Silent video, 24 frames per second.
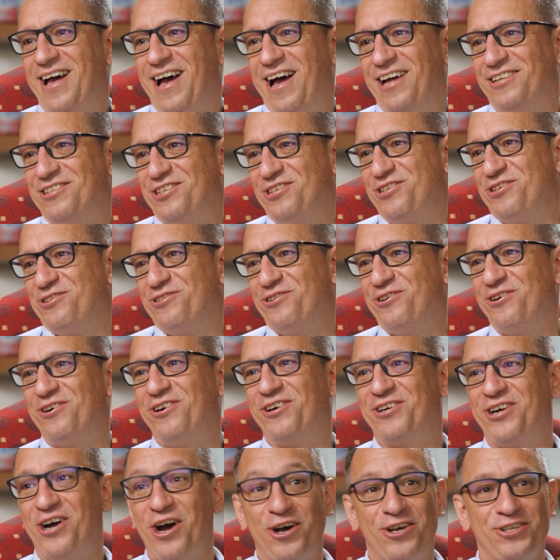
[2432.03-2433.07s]

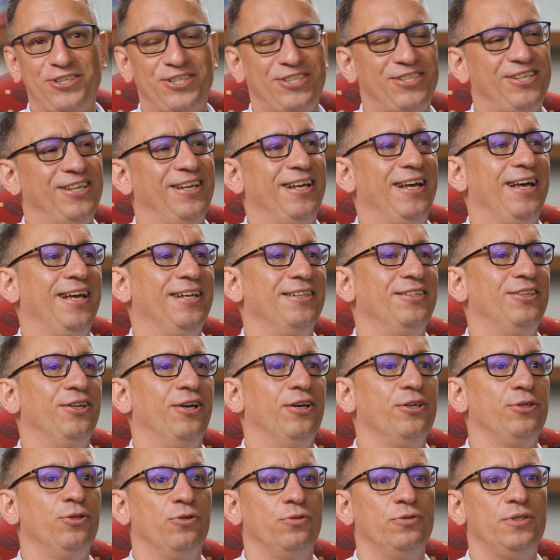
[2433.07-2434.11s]
additional cost and
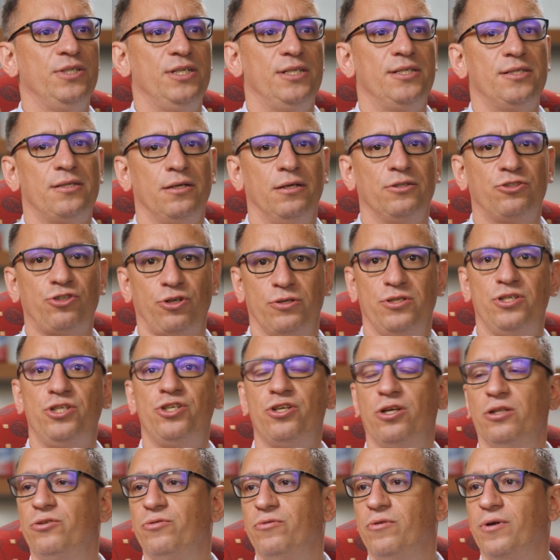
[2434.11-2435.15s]
this
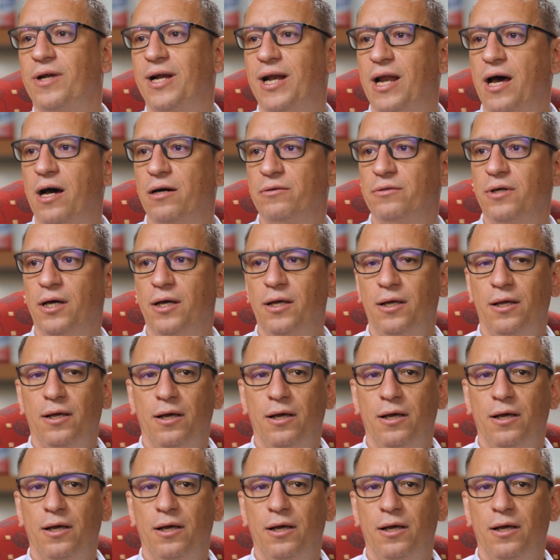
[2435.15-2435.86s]
transition to the cloud,